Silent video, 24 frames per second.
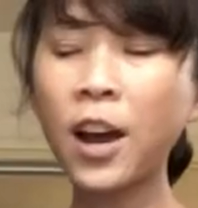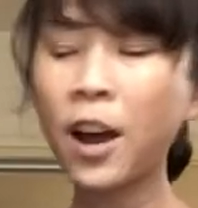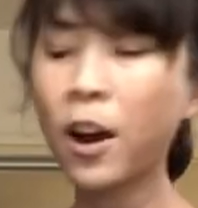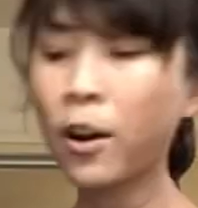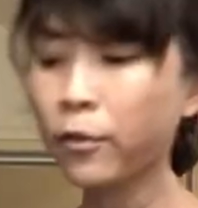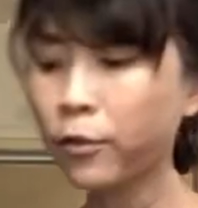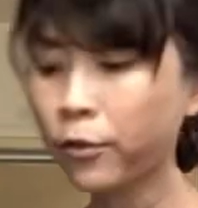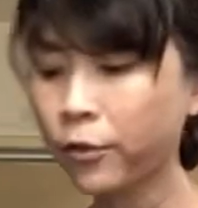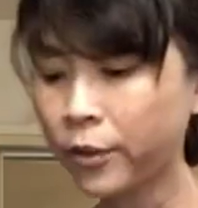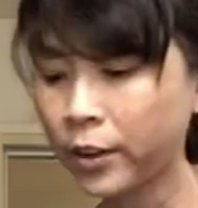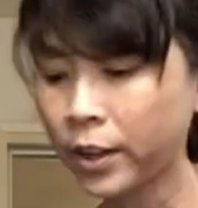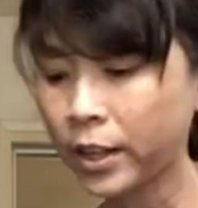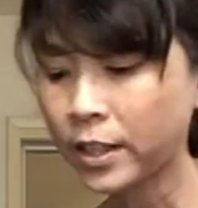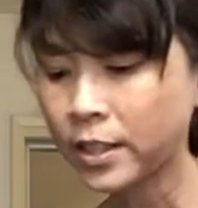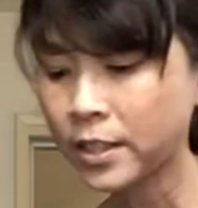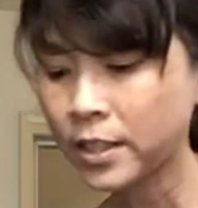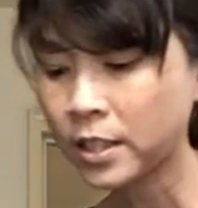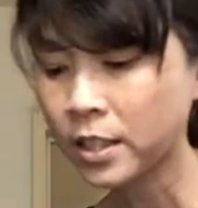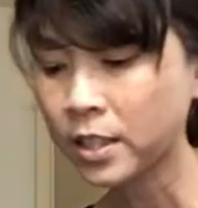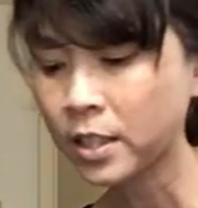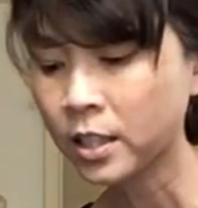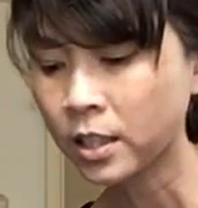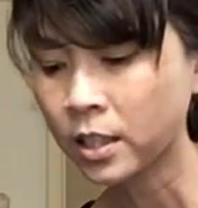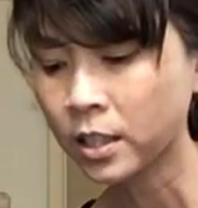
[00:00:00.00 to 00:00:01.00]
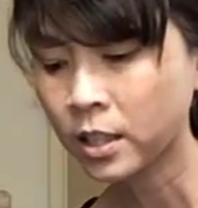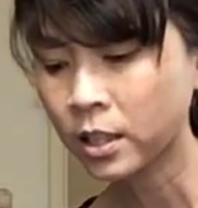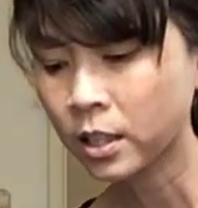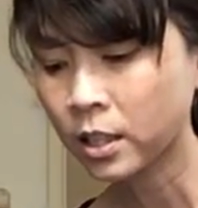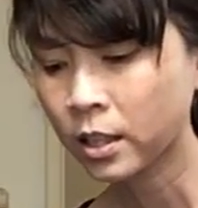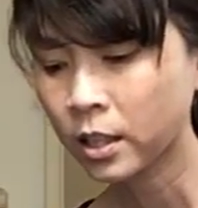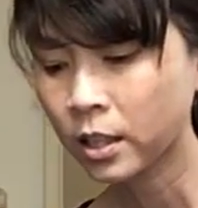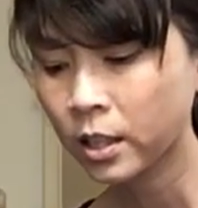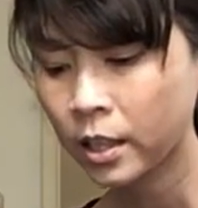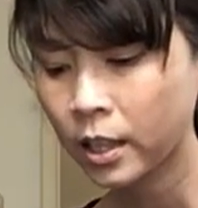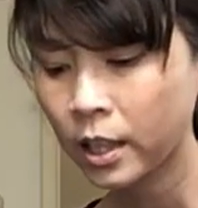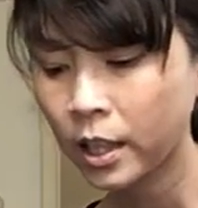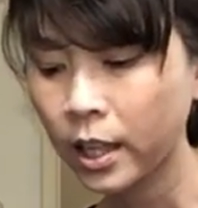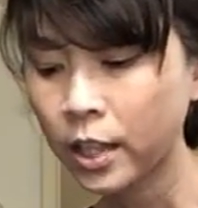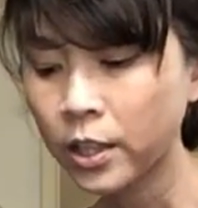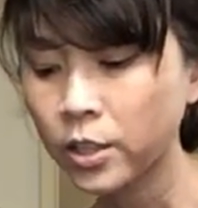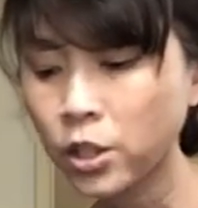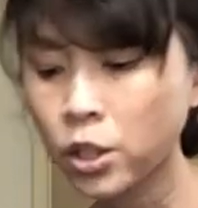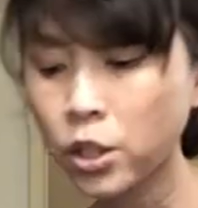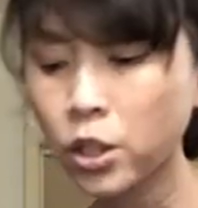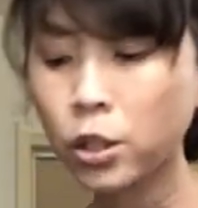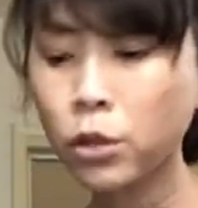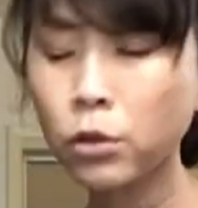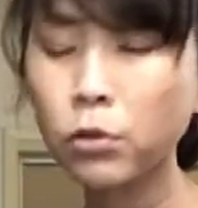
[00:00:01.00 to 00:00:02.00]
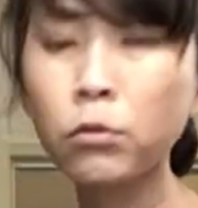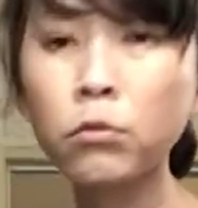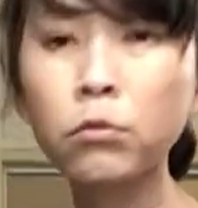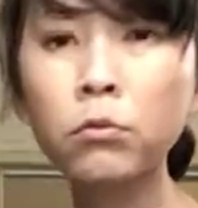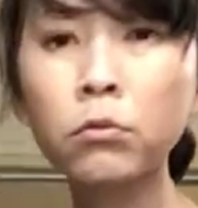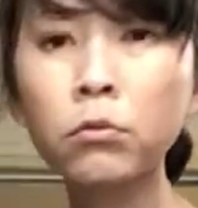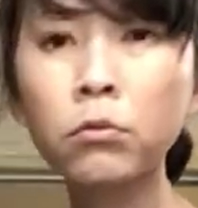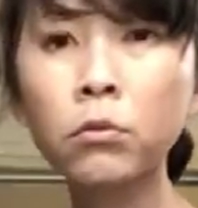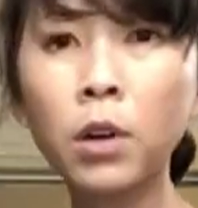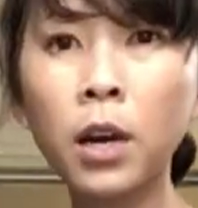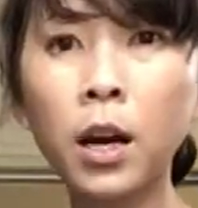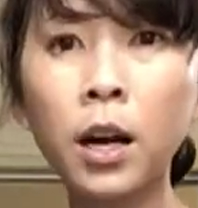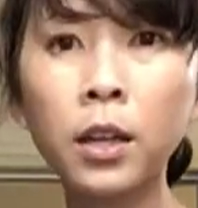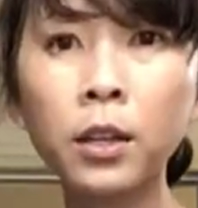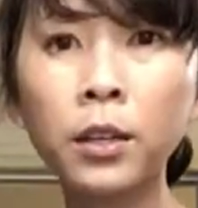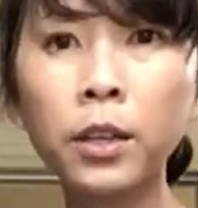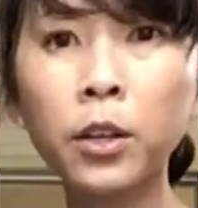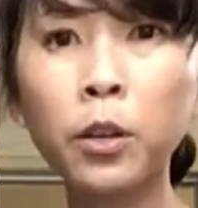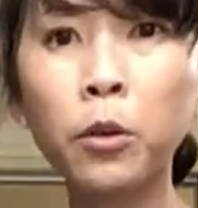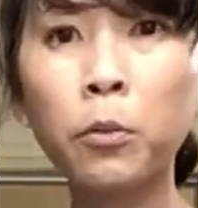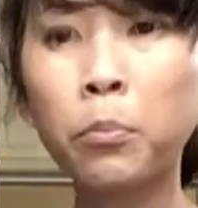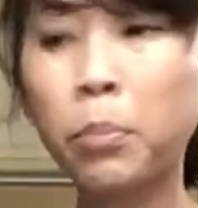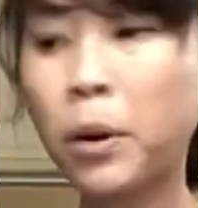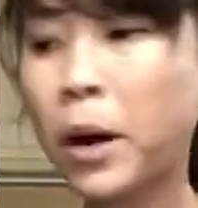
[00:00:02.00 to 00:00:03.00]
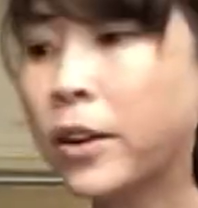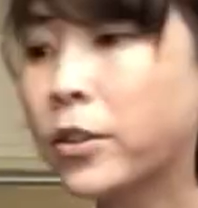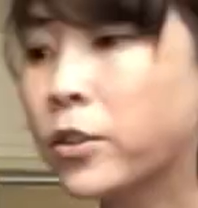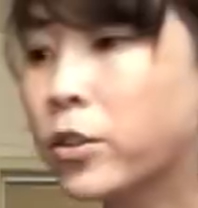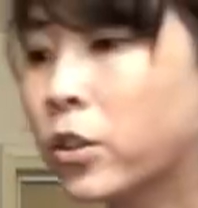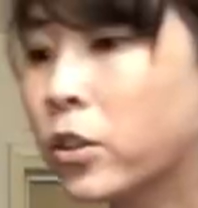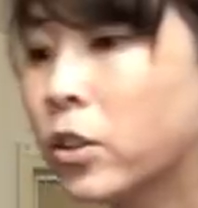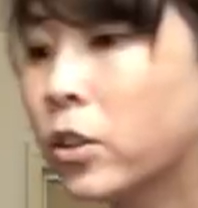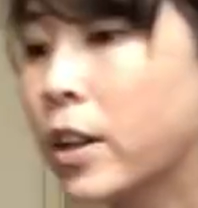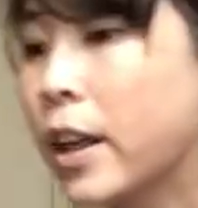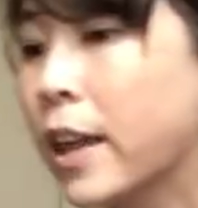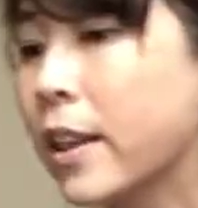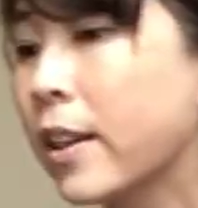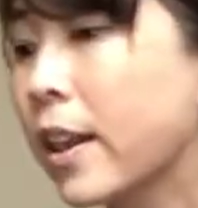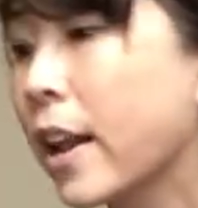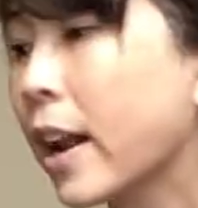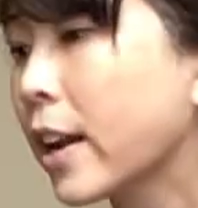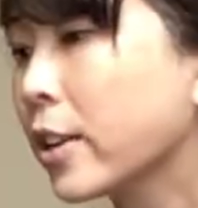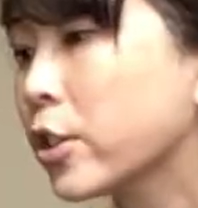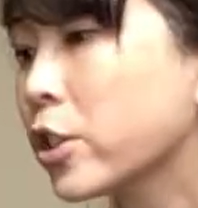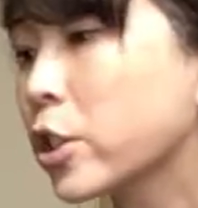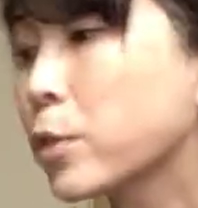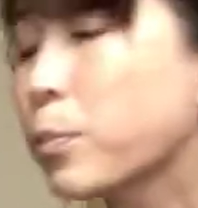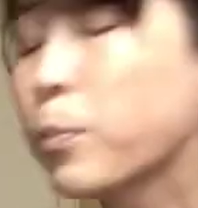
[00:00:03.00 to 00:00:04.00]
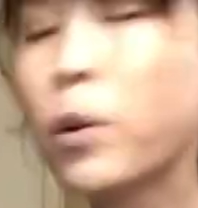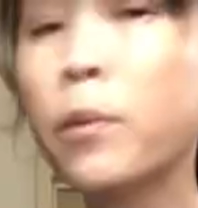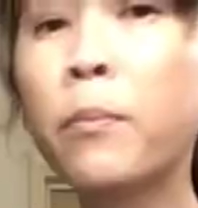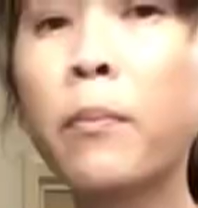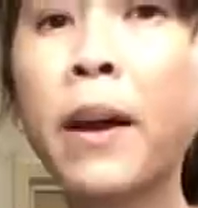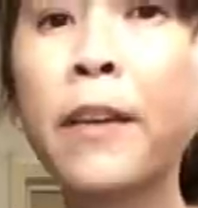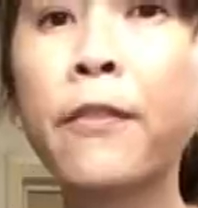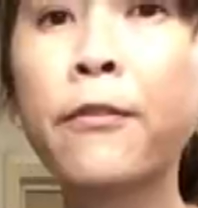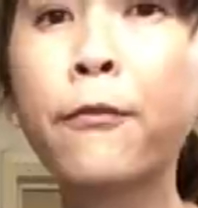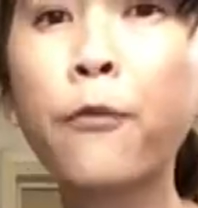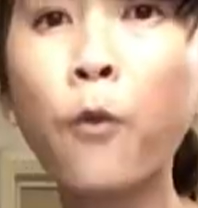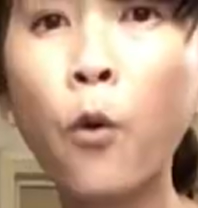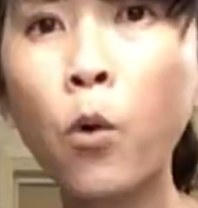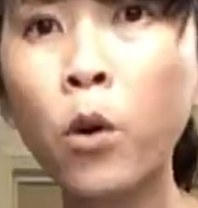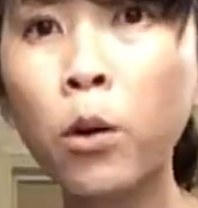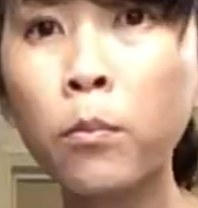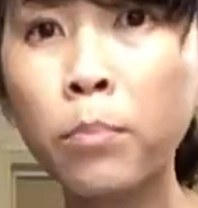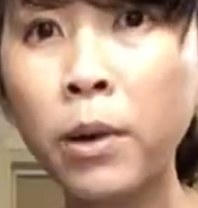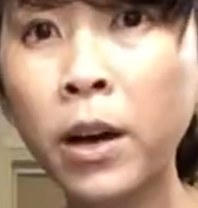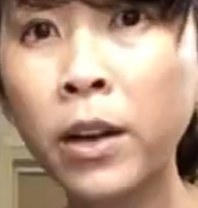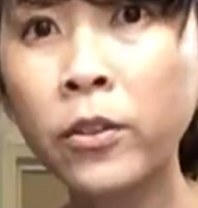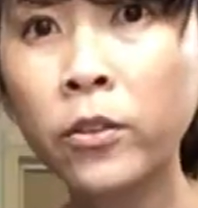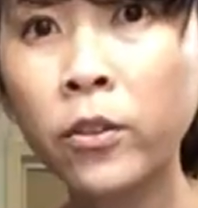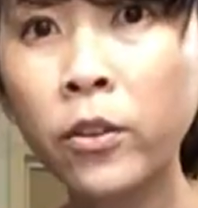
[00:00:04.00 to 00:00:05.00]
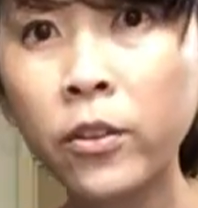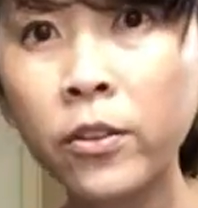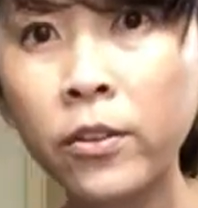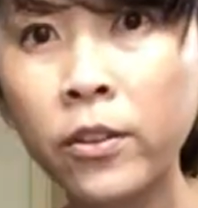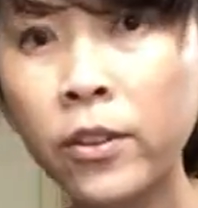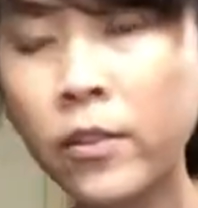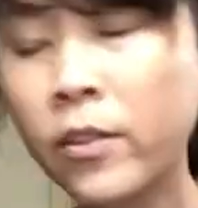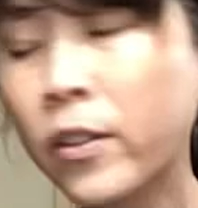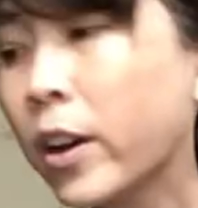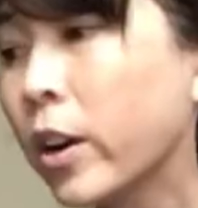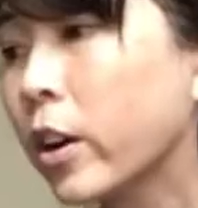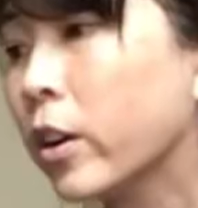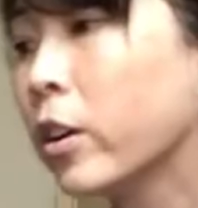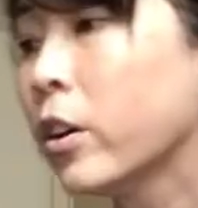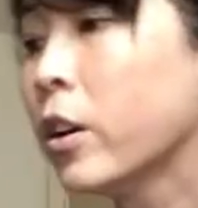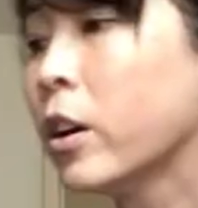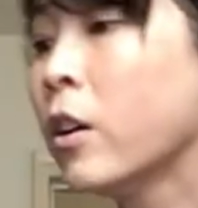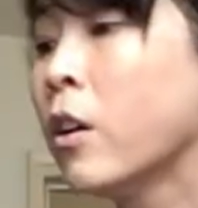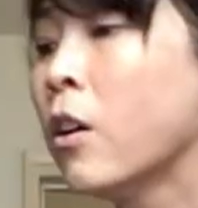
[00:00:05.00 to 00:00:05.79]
outfit into a little bundle, and then I just put my 4 bundles in there.